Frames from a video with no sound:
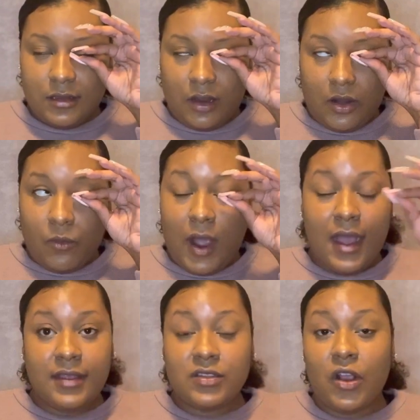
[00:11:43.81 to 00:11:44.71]
or
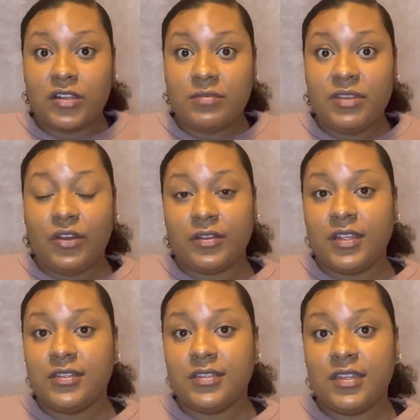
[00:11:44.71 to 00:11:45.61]
why it's hard to be your
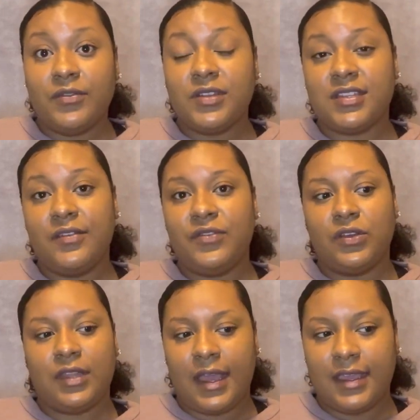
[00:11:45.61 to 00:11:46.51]
authentic self, because they
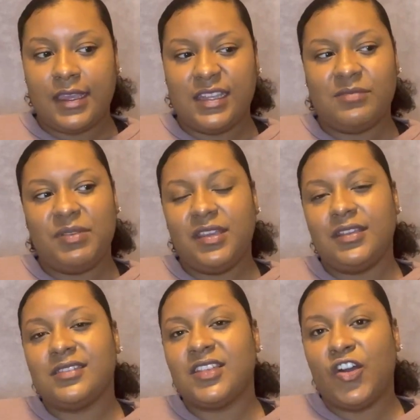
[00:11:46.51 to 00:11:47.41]
feel like it's
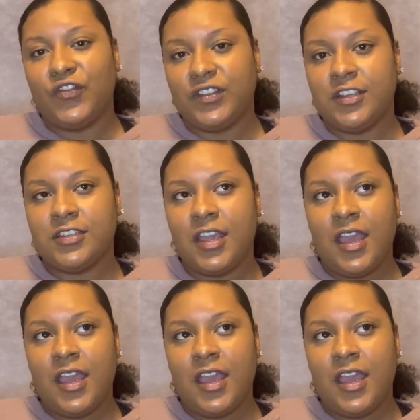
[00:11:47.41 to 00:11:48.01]
being selfish.